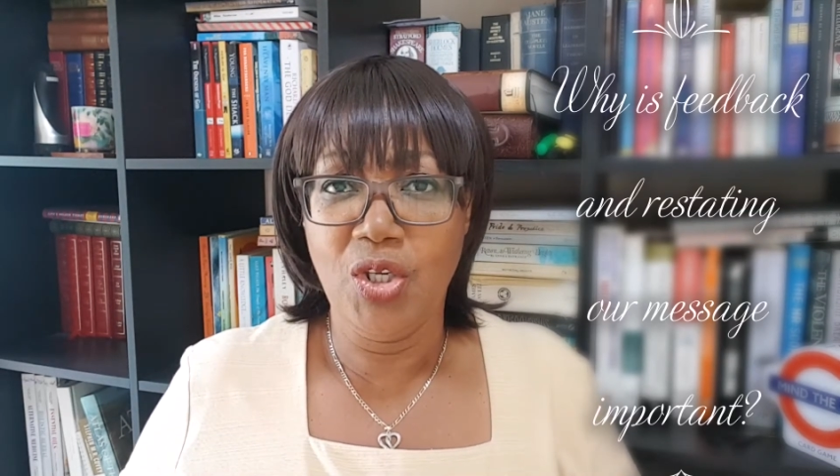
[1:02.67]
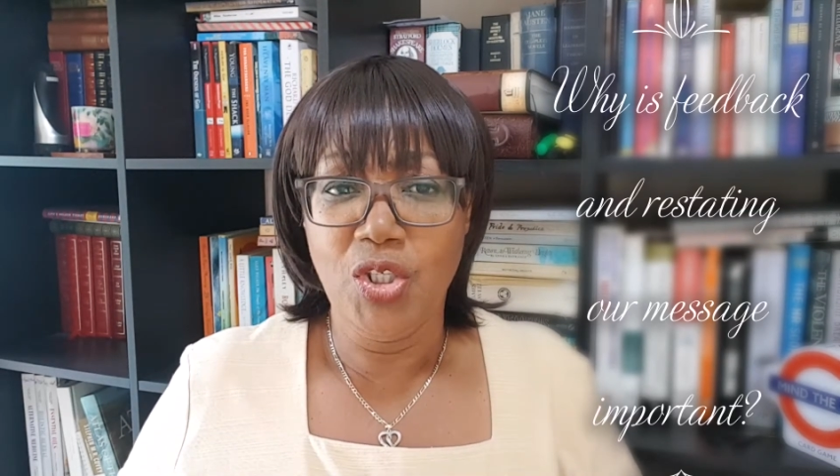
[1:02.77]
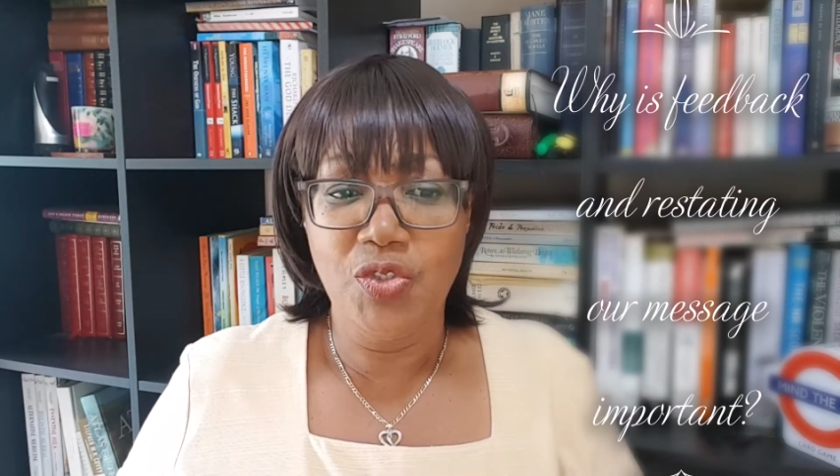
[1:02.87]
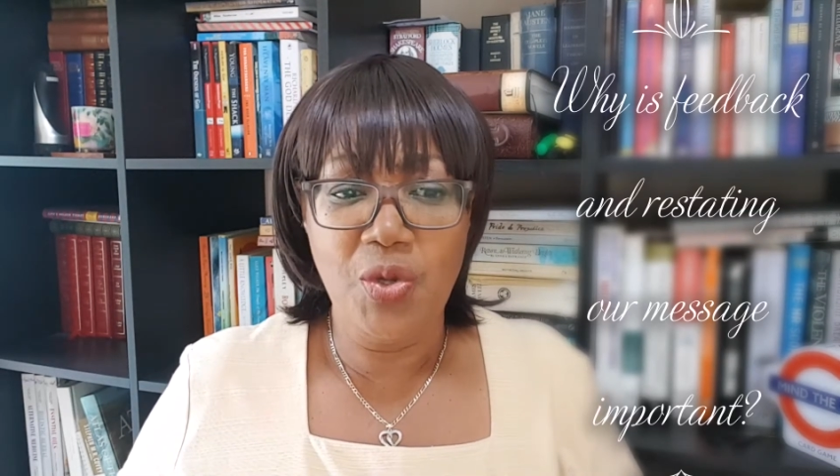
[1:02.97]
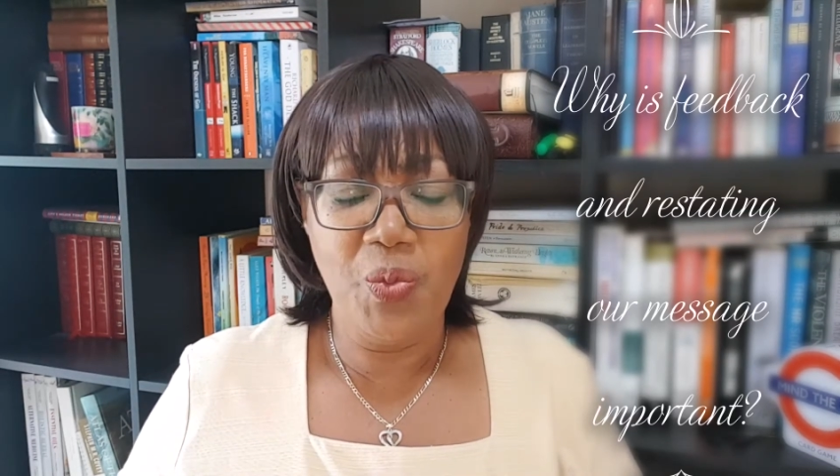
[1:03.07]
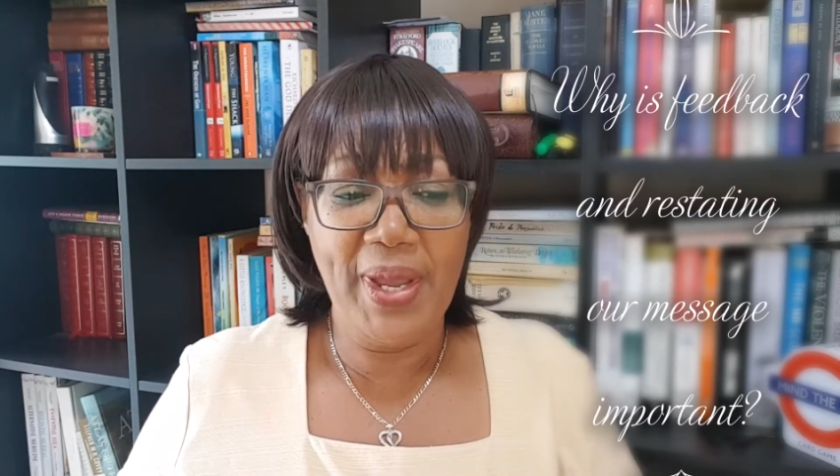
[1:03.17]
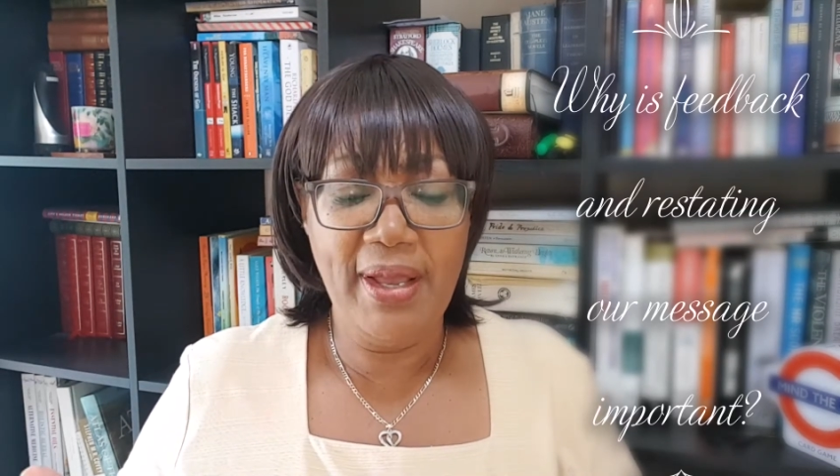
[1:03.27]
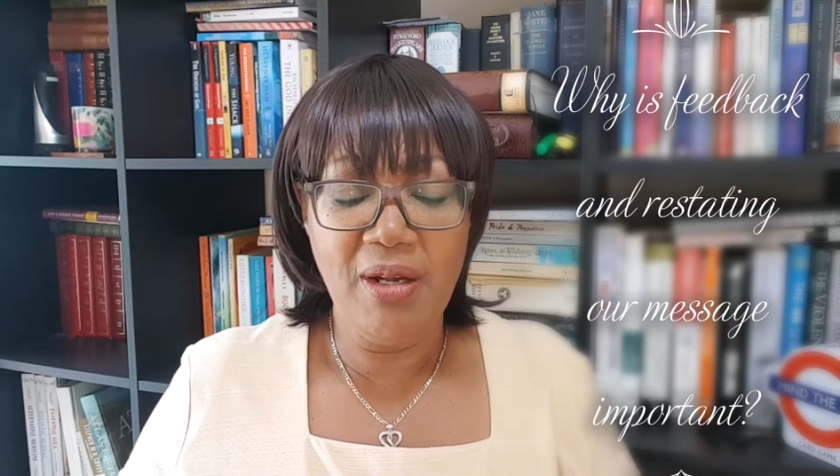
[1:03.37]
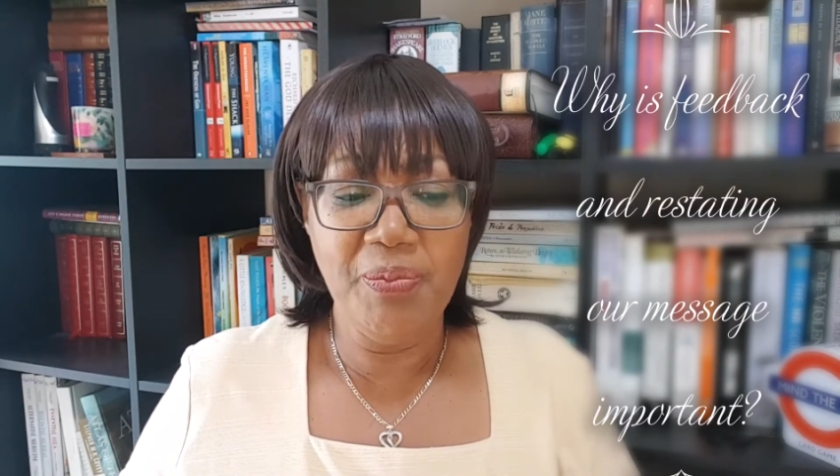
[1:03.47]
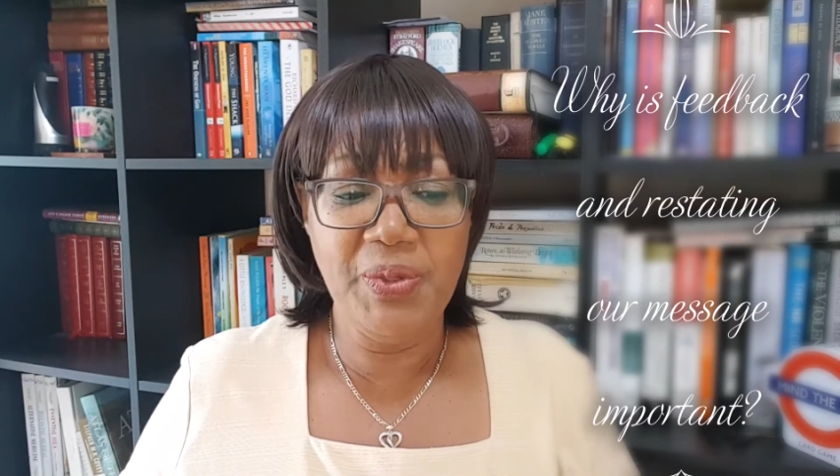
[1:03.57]
So we're
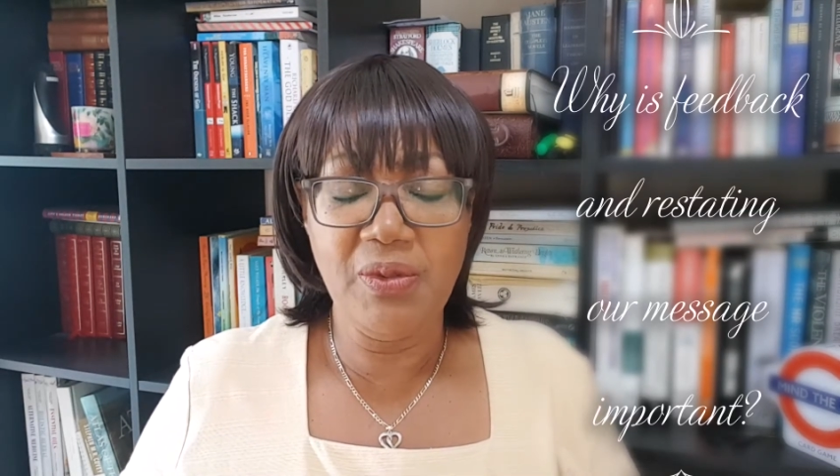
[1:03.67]
helping